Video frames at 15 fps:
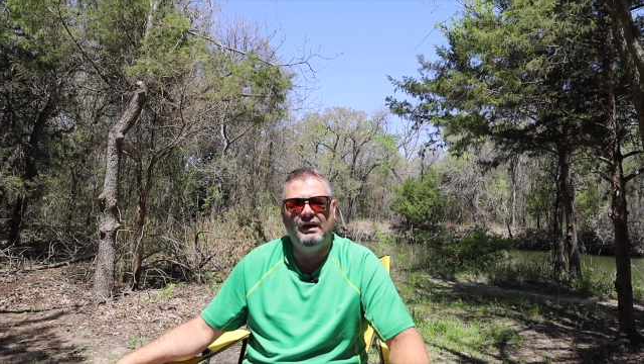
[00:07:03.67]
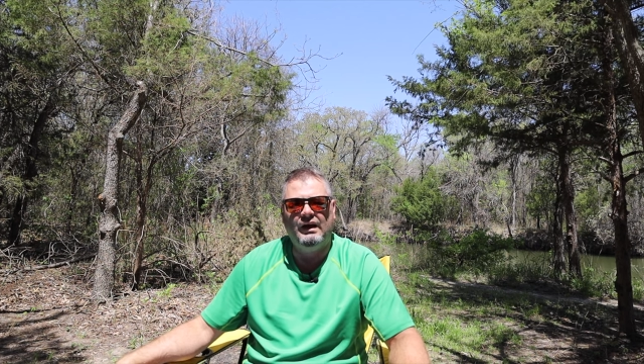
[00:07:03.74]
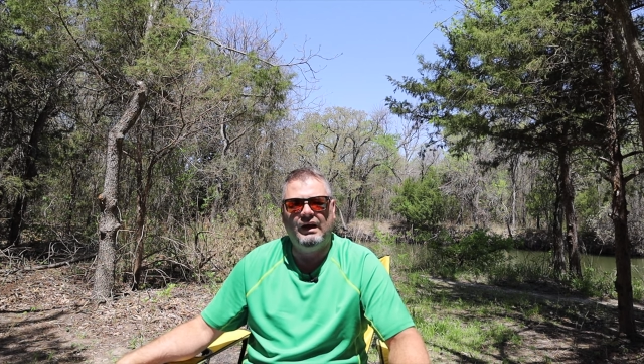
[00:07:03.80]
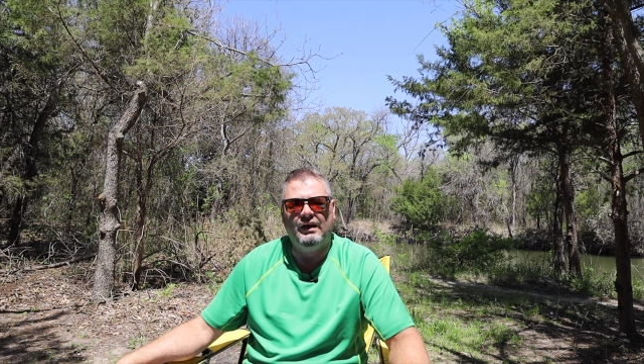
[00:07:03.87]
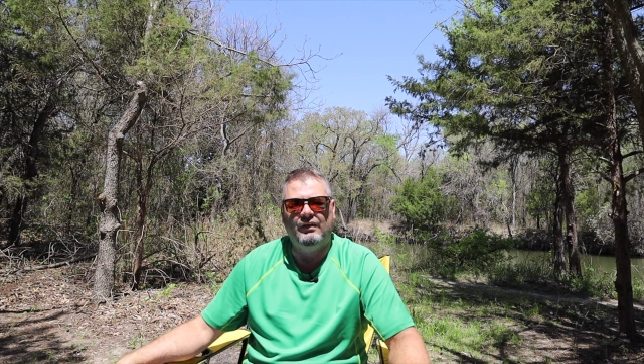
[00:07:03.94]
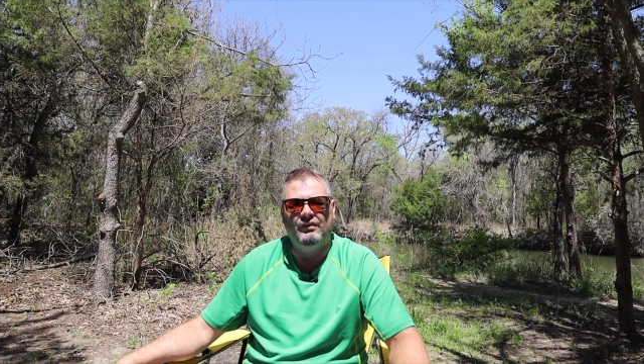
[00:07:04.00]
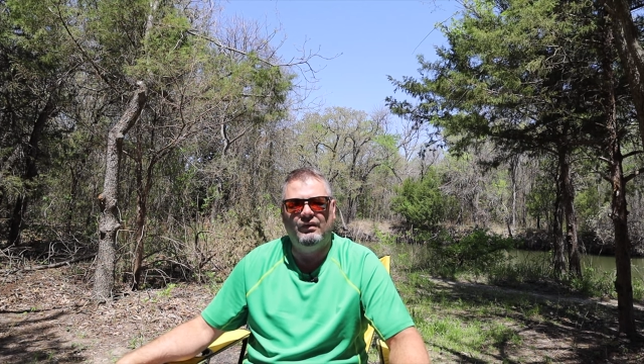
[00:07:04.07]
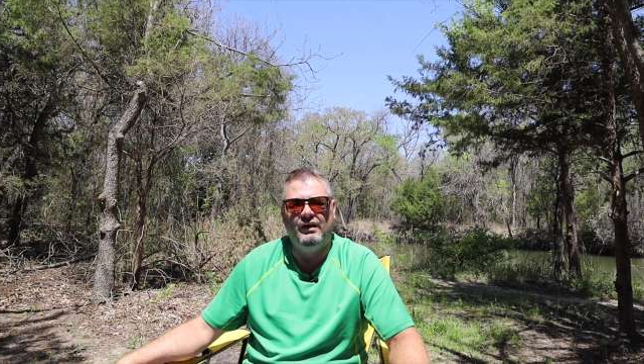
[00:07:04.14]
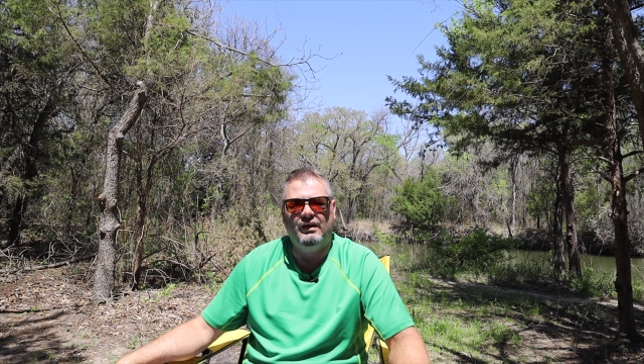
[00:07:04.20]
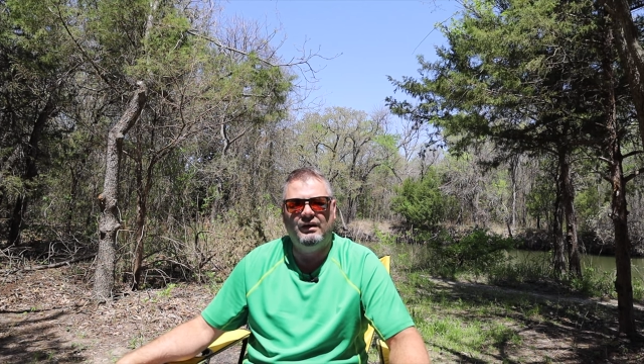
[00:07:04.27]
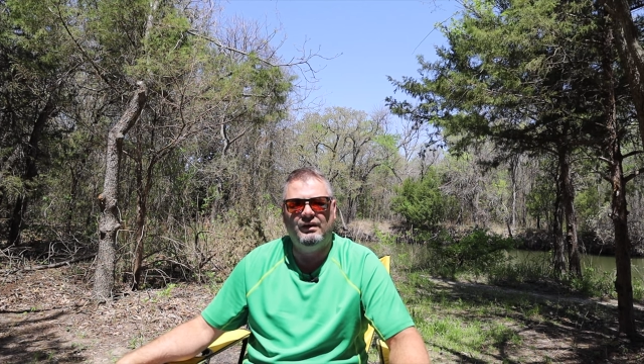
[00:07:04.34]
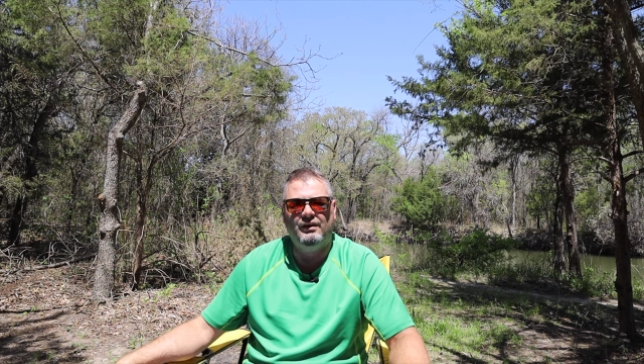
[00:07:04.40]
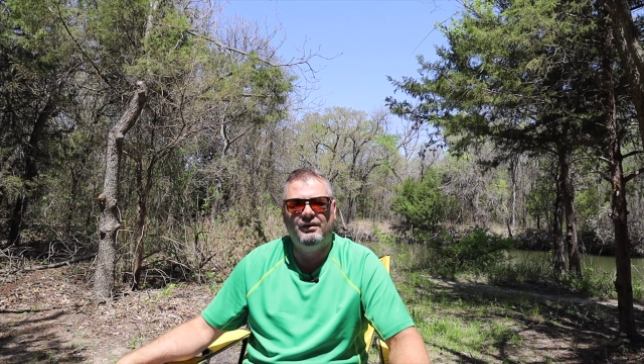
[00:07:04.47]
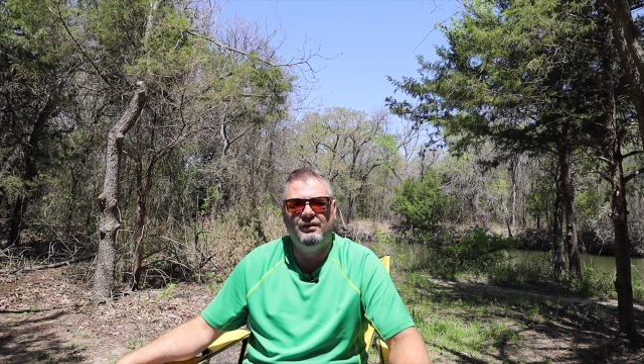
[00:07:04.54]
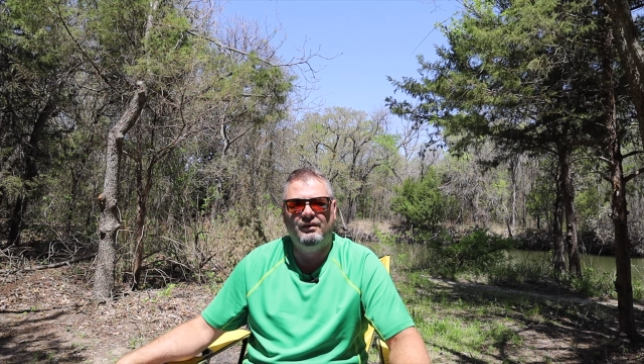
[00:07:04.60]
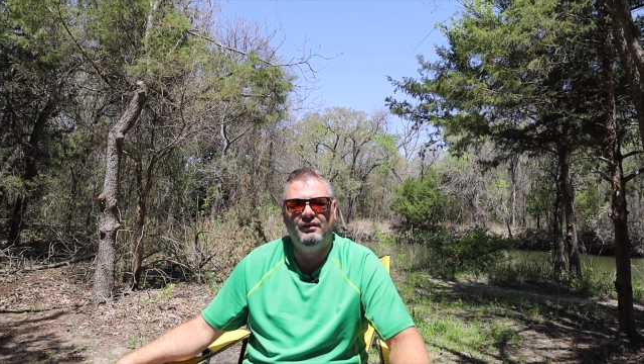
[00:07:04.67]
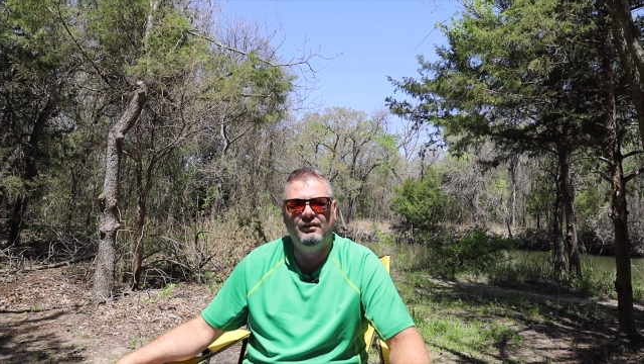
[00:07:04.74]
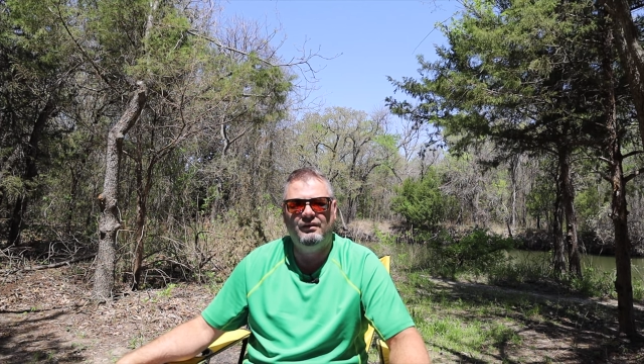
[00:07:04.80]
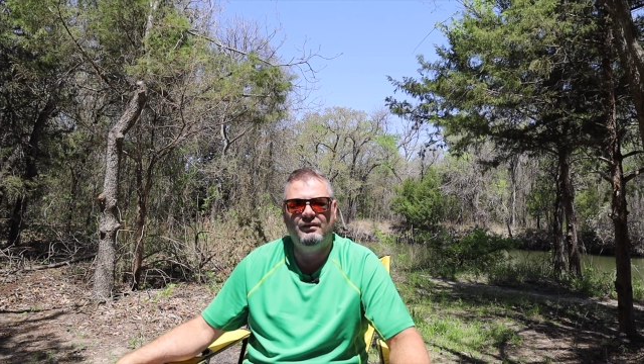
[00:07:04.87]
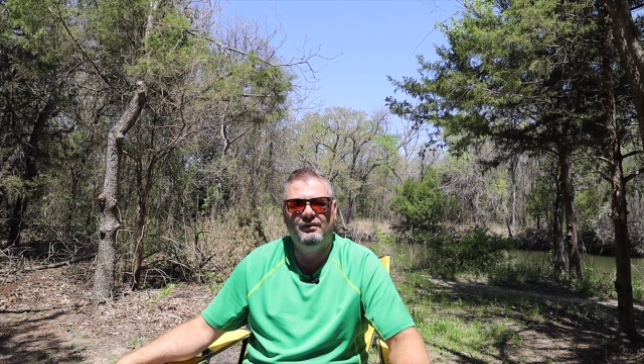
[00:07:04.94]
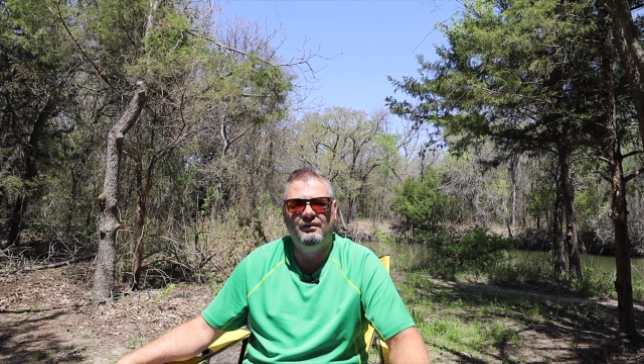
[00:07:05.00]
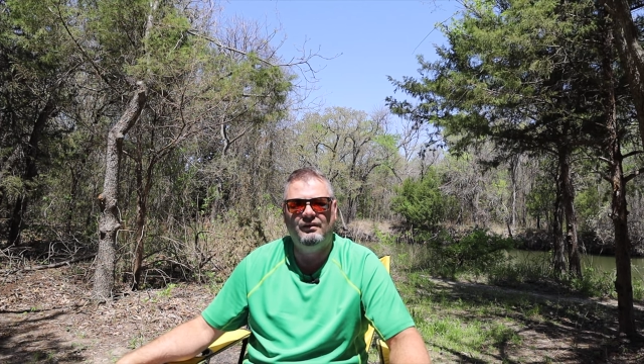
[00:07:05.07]
and then
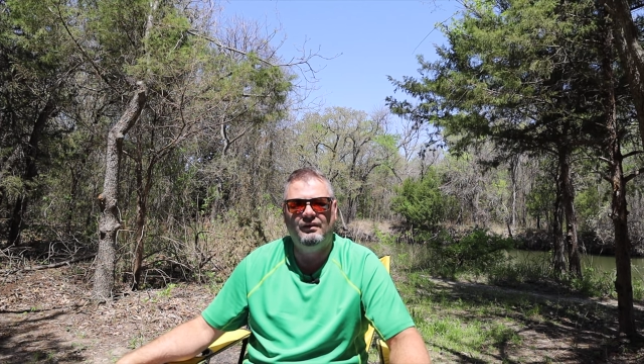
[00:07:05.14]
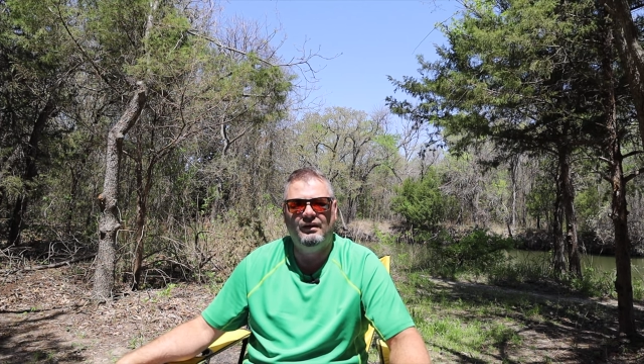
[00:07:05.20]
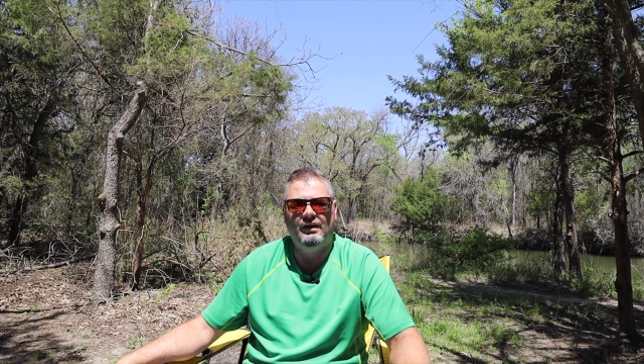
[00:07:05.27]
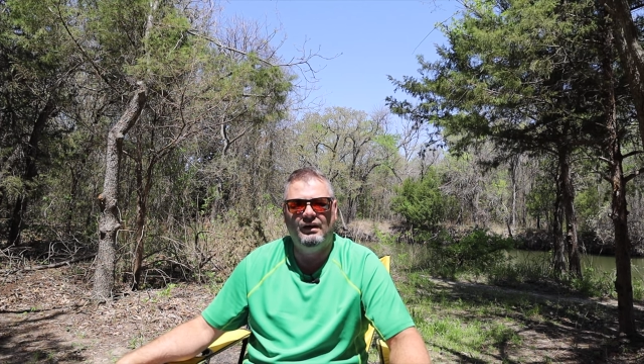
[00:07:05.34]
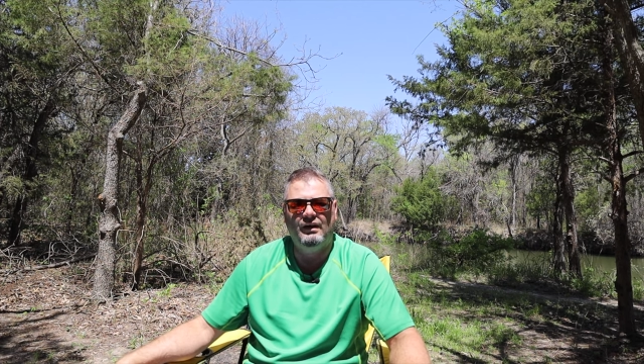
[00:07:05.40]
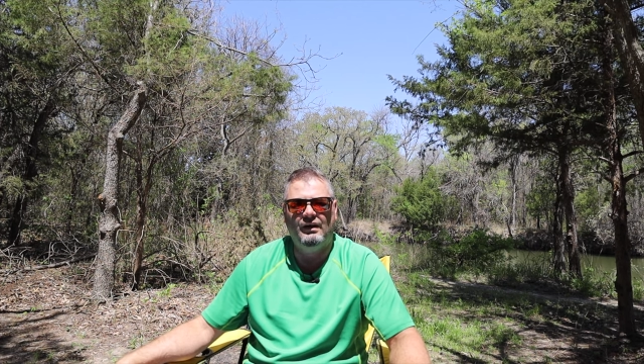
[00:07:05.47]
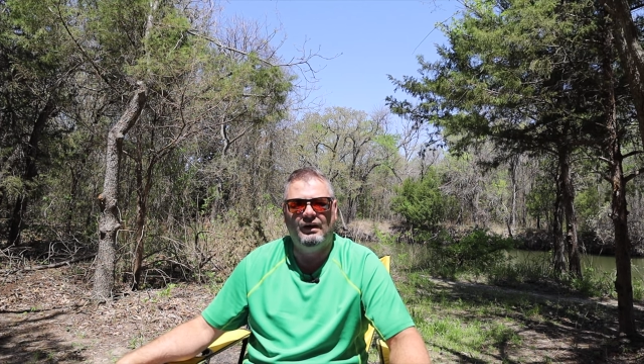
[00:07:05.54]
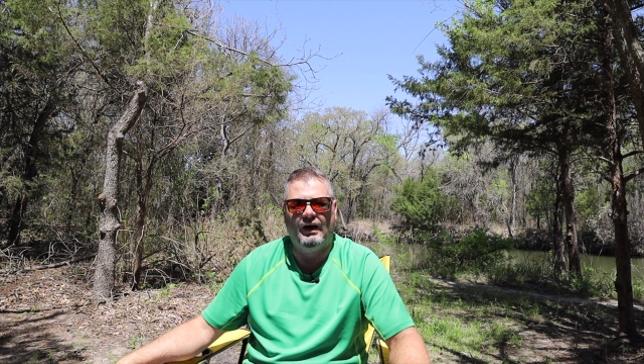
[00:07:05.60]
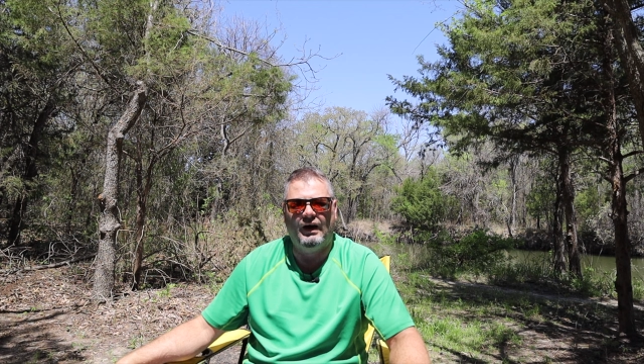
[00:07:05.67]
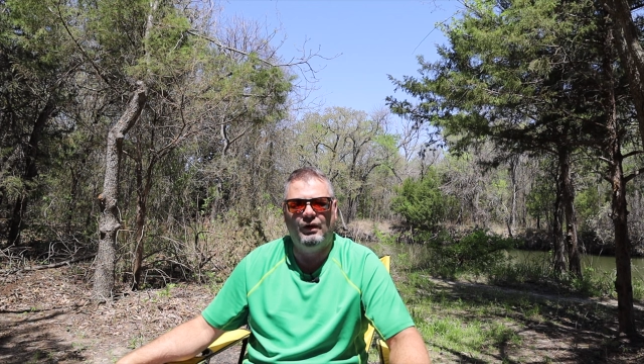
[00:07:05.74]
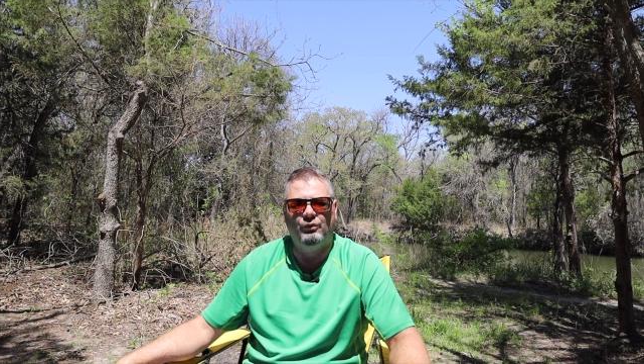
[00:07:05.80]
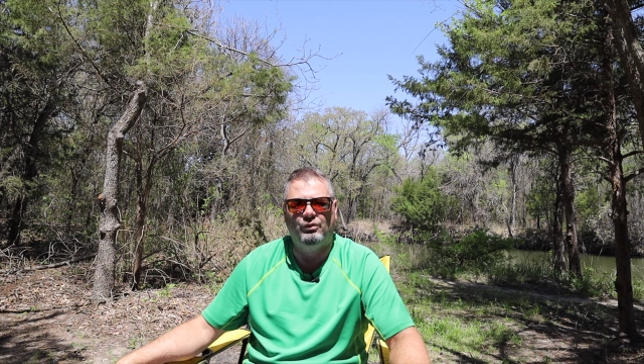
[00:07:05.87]
I